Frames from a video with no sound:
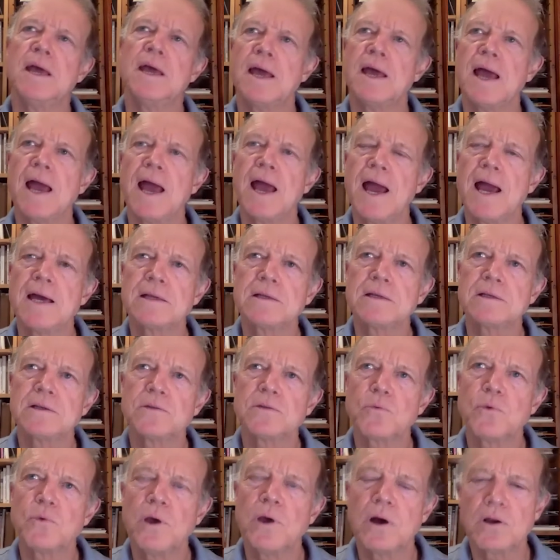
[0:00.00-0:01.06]

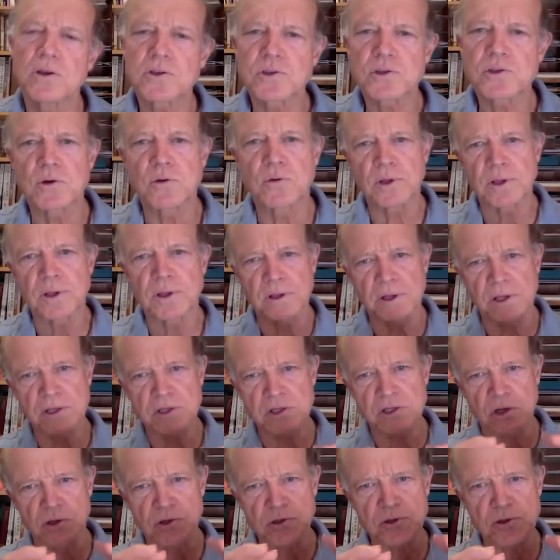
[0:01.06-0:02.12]
And
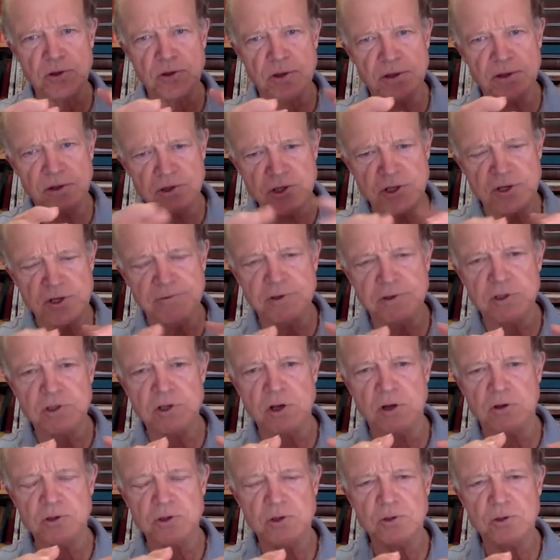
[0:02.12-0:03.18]
it's also the shift is
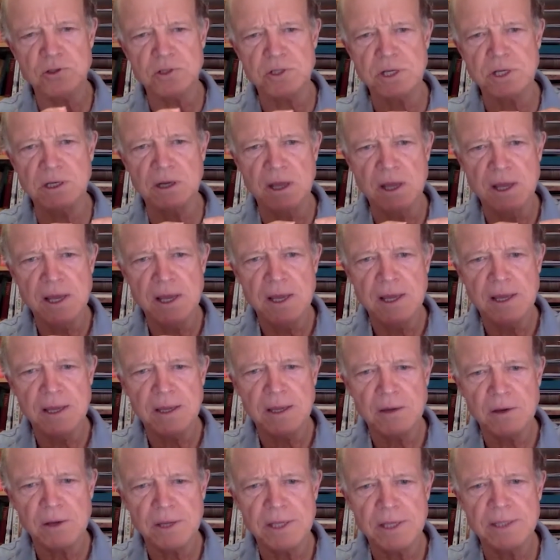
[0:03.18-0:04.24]
also seen
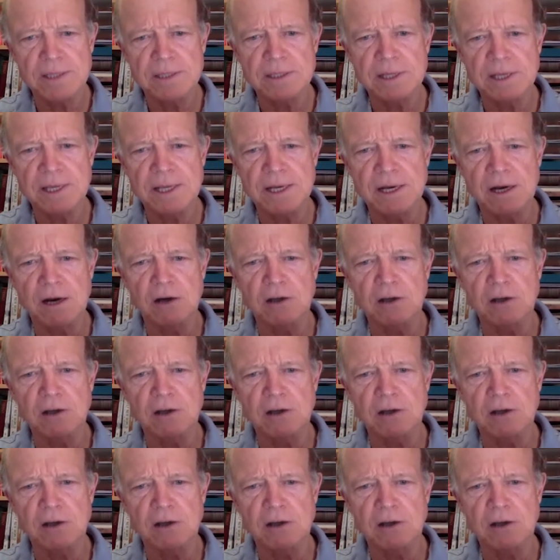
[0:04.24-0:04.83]
in our